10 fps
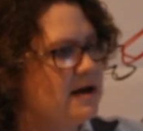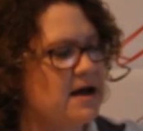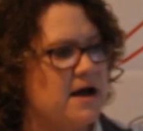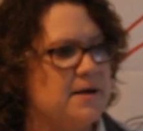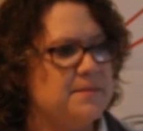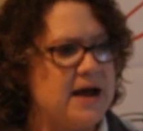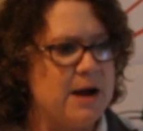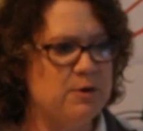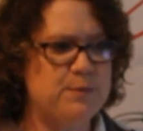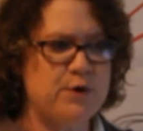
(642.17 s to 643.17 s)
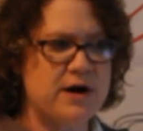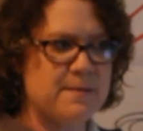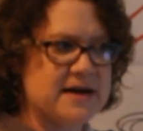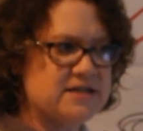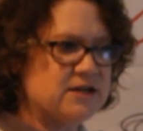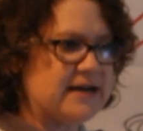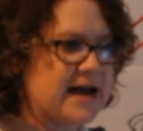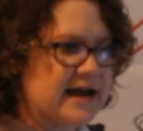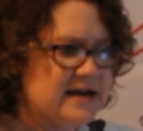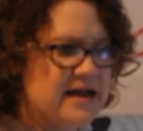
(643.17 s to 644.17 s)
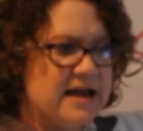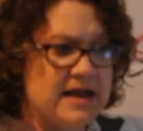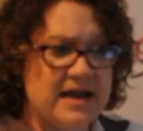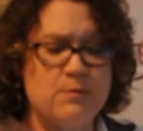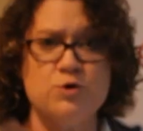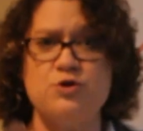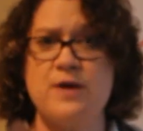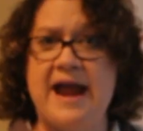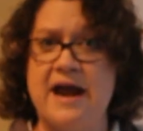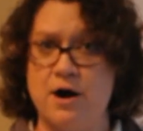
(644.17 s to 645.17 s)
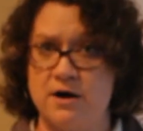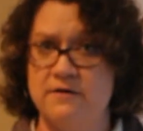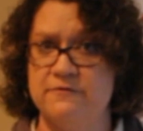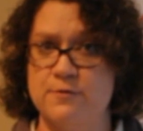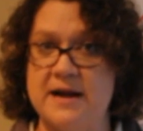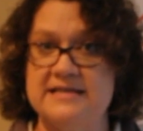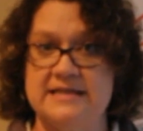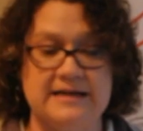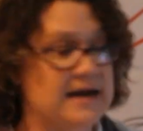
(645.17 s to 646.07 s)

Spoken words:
I would put on my stick guy, and we'll do hair for my stick